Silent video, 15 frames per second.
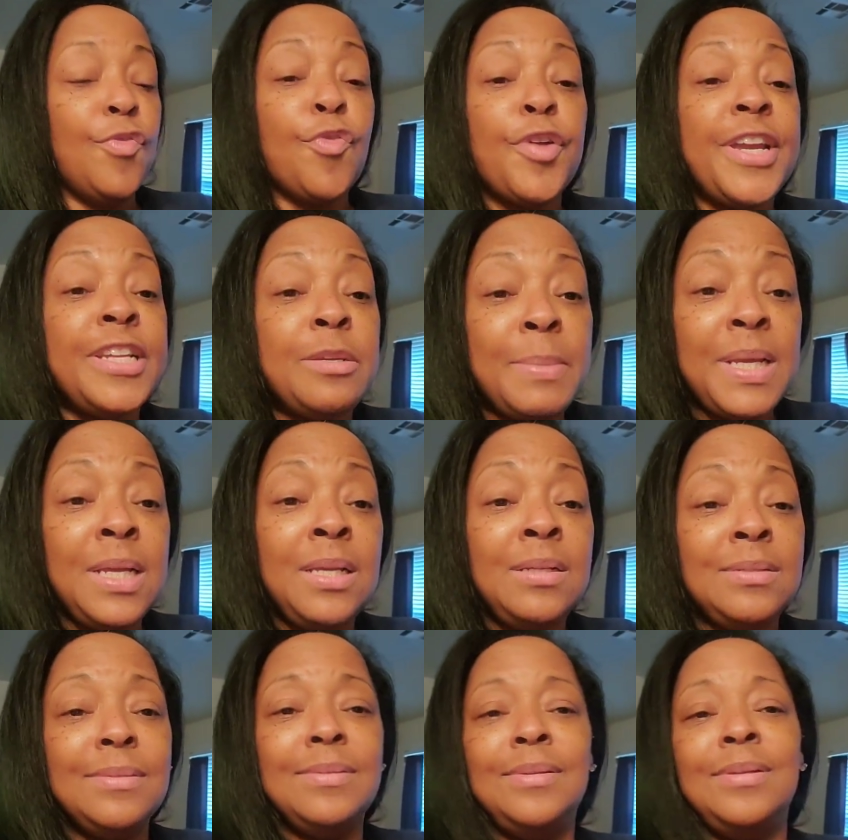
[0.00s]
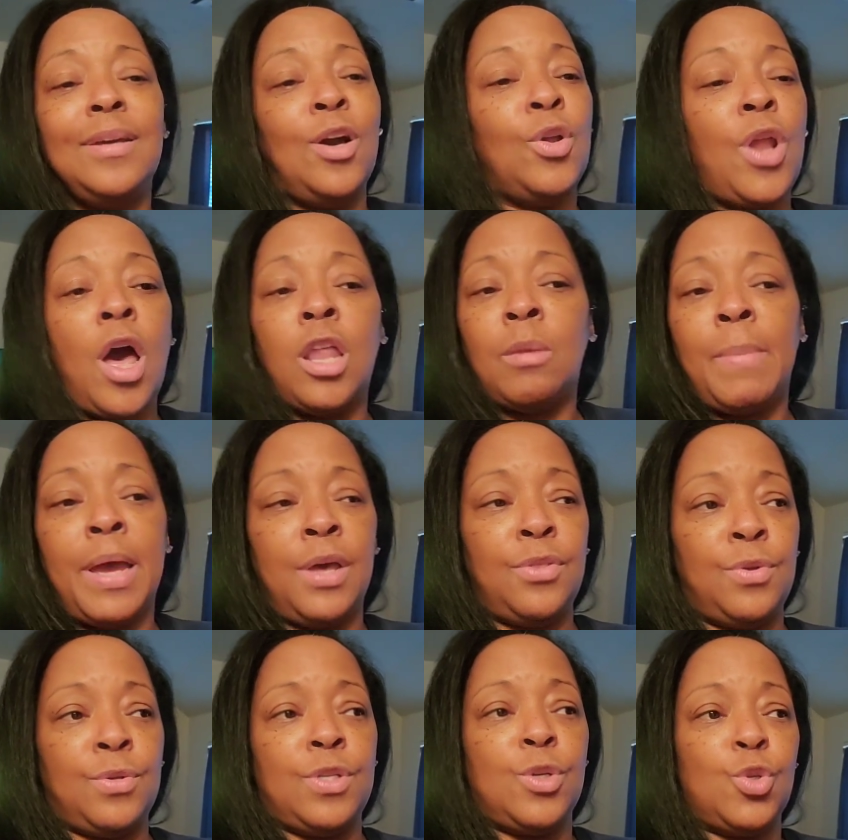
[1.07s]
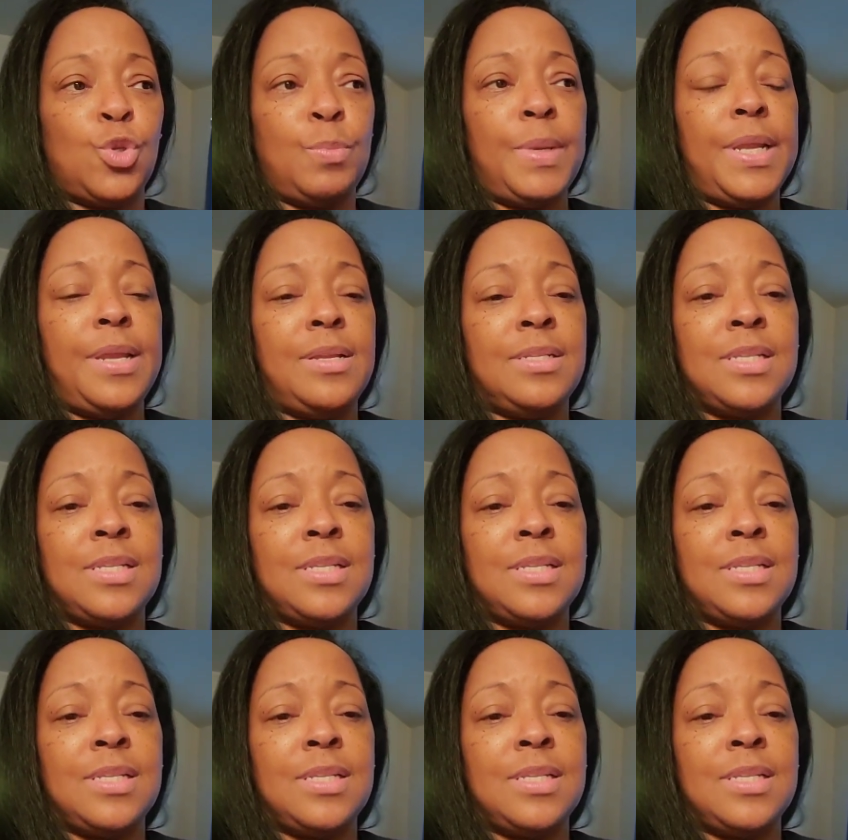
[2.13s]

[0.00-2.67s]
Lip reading: friend me on all of my other social medias.